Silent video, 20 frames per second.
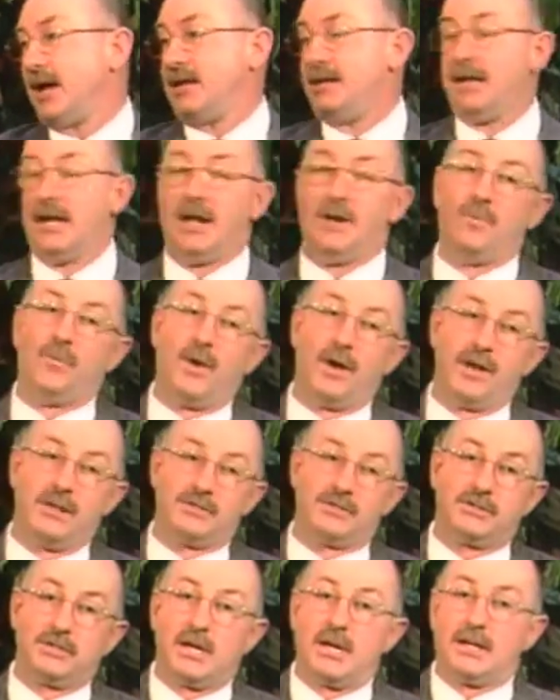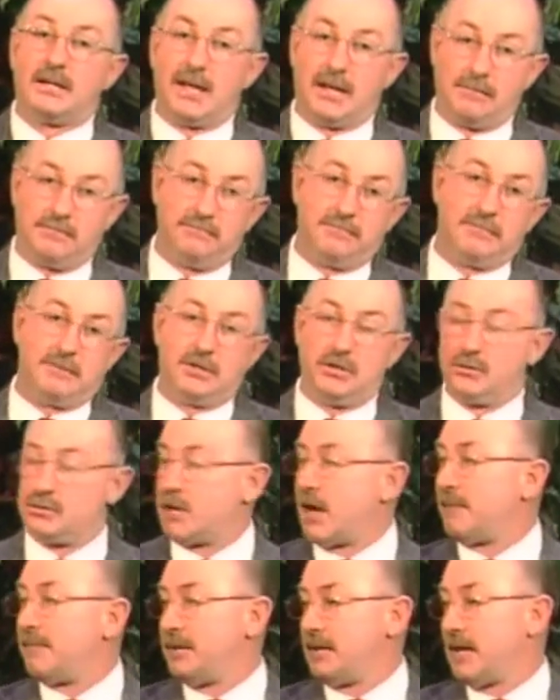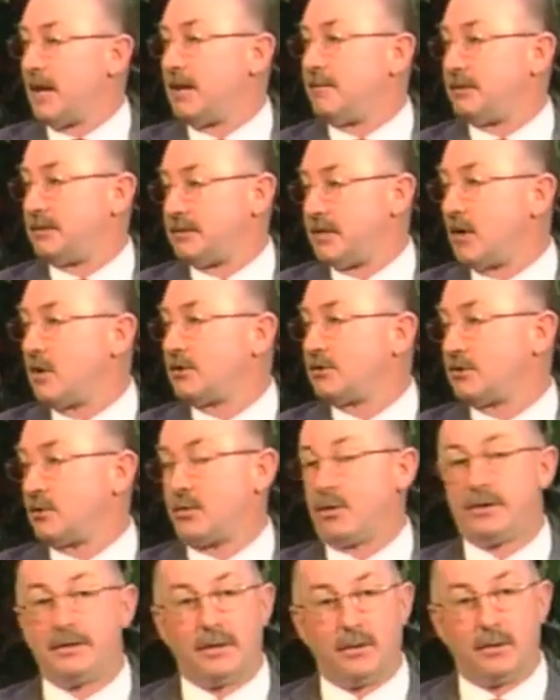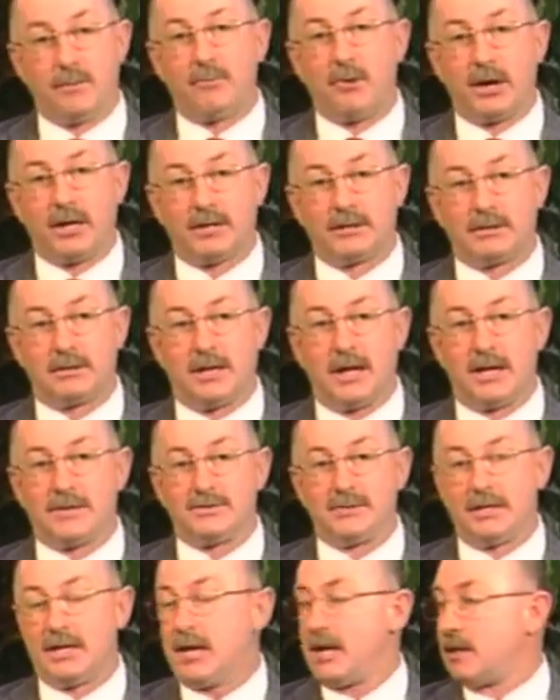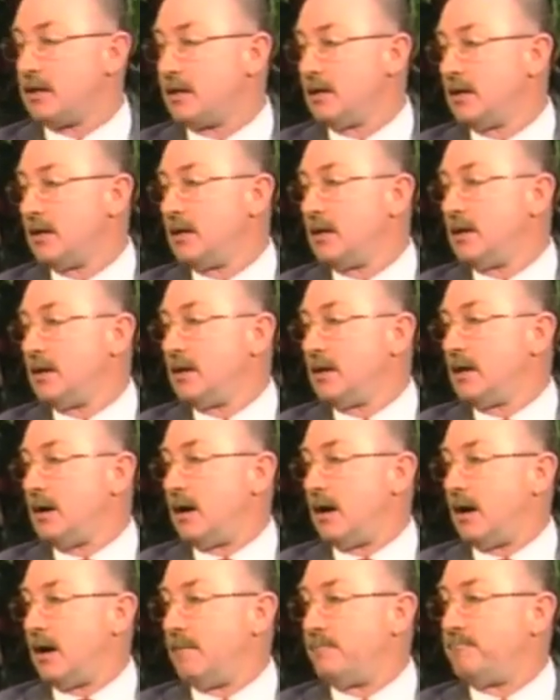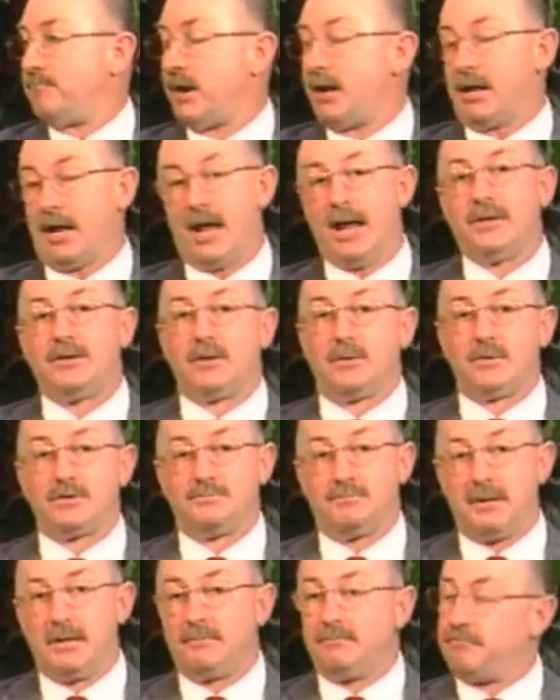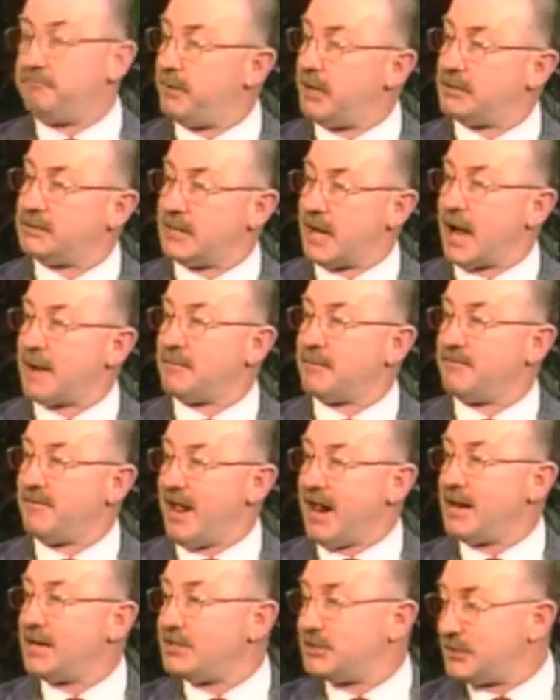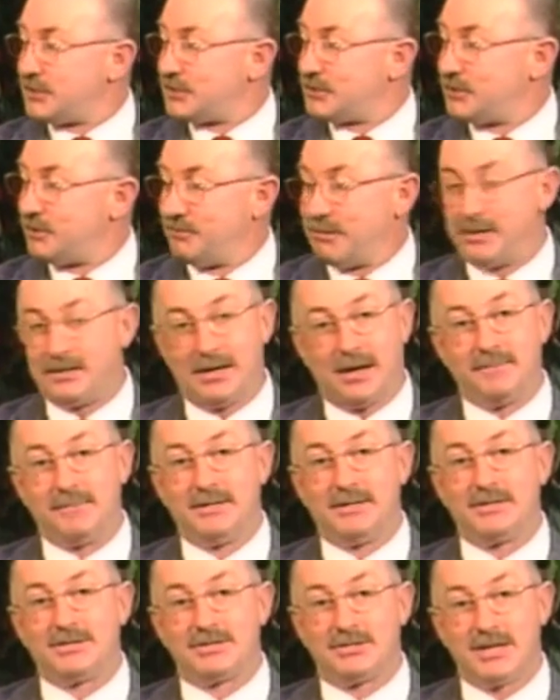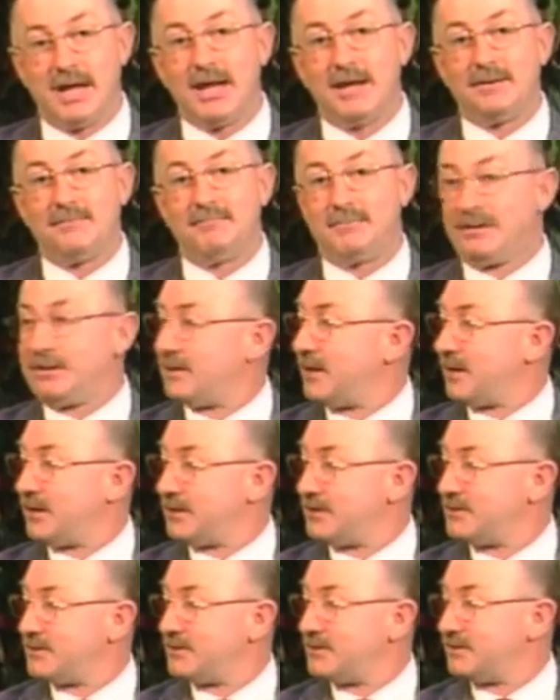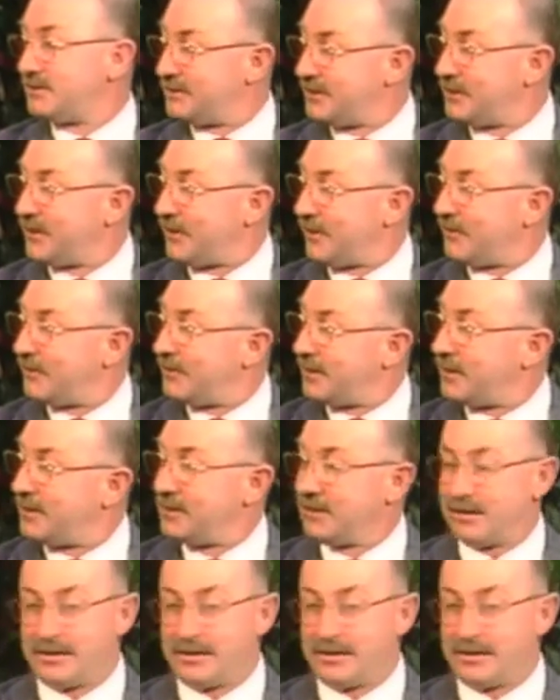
And then once Utah became a territory, they were breaking the laws again. But hey, there was big time advantages to becoming a state because, you know,